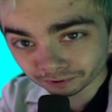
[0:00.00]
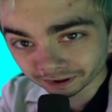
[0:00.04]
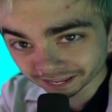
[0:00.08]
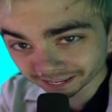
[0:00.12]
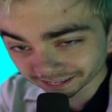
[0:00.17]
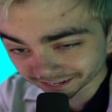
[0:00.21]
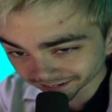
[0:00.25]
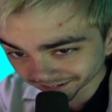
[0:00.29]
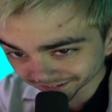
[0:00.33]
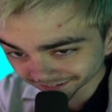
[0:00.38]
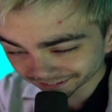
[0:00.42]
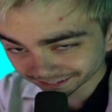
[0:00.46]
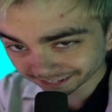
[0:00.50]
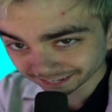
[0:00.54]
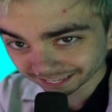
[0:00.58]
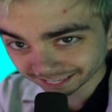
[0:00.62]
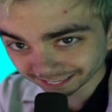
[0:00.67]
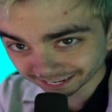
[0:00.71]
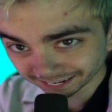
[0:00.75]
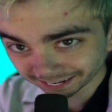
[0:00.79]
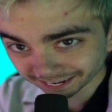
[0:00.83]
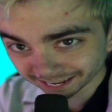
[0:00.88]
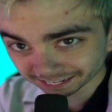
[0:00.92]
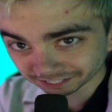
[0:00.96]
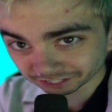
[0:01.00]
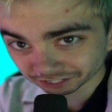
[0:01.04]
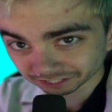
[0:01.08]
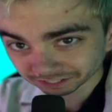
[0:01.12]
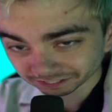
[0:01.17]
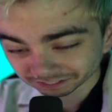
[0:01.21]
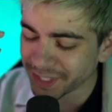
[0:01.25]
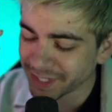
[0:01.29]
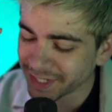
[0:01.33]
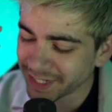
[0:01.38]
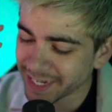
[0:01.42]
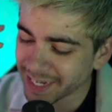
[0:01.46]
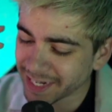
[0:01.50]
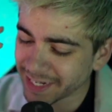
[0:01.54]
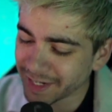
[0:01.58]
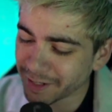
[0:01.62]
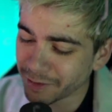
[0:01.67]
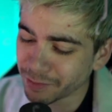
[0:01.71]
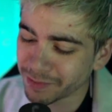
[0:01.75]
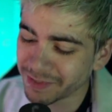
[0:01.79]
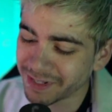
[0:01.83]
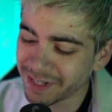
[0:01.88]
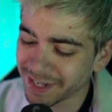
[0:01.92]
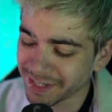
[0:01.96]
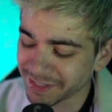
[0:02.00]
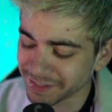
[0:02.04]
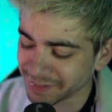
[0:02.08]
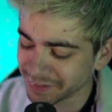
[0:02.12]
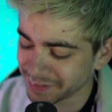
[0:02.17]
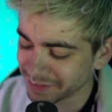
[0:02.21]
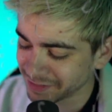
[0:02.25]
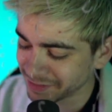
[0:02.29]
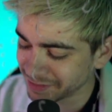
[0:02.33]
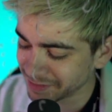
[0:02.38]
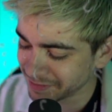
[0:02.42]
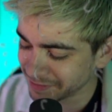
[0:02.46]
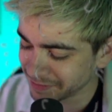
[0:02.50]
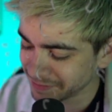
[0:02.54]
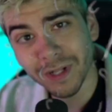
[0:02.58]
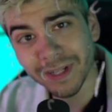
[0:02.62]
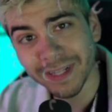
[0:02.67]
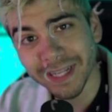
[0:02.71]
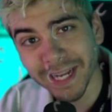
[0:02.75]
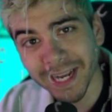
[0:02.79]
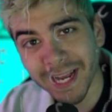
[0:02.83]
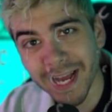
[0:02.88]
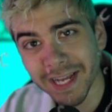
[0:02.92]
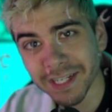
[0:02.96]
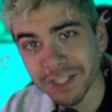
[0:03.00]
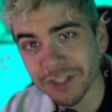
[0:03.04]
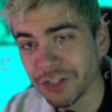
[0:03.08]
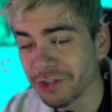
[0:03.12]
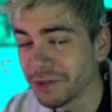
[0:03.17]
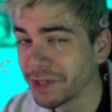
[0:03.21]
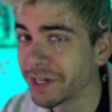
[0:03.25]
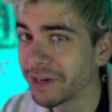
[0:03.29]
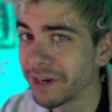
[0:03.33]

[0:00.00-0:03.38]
brain and you can hit legend, but you got no dust. Well, I got you